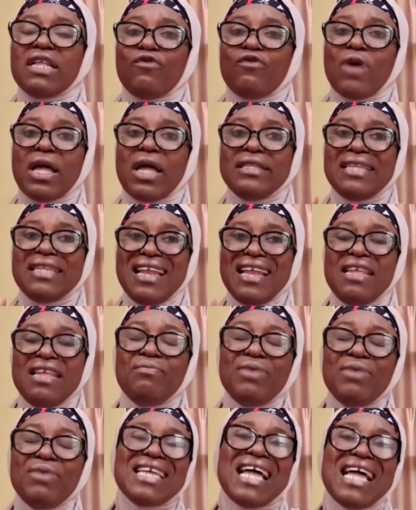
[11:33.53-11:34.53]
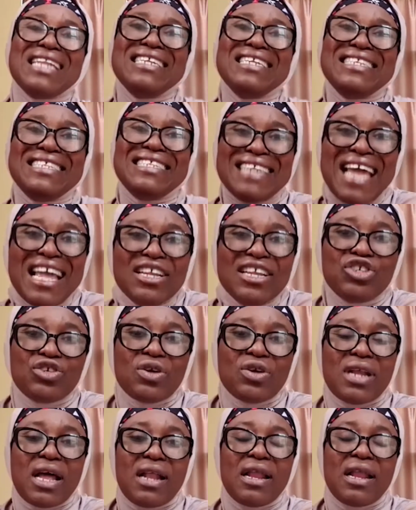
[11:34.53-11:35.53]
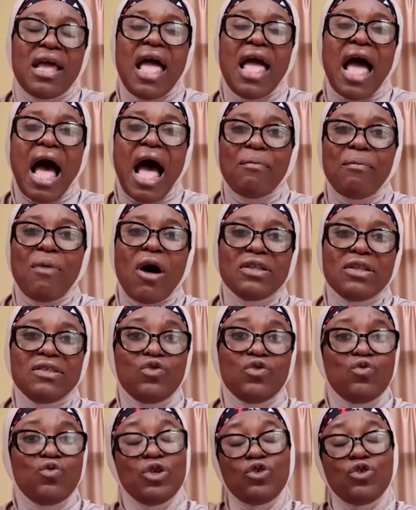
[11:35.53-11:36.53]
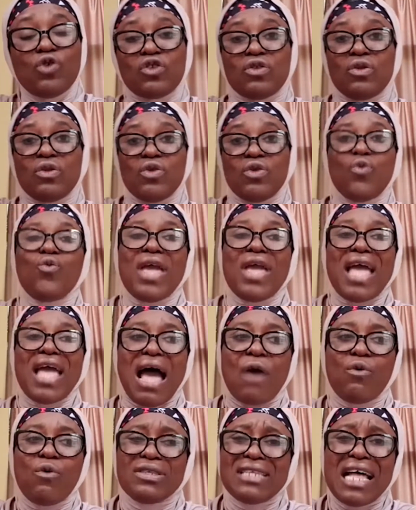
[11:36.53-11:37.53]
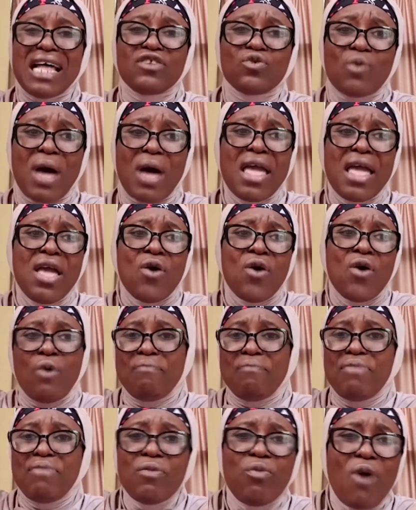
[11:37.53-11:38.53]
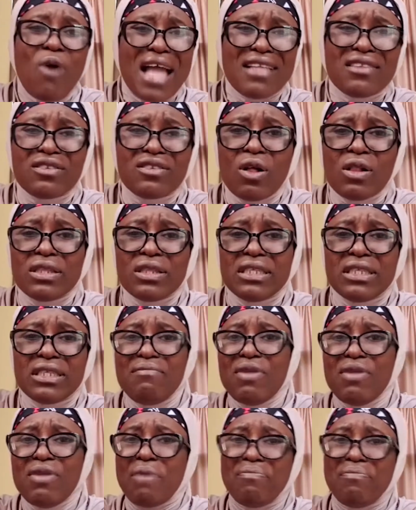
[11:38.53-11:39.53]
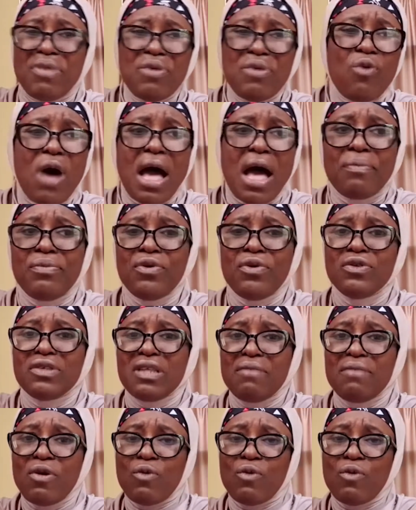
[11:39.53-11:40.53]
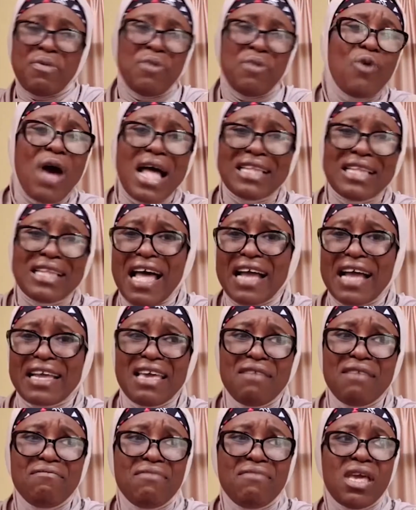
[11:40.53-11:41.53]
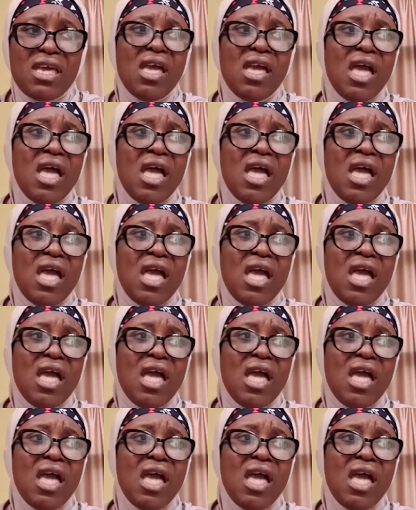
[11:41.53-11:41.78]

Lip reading: if you are deliberate and intentional about it, which was the way I was. That's why when people are insulting me, when people are abusing me, when people are attacking me,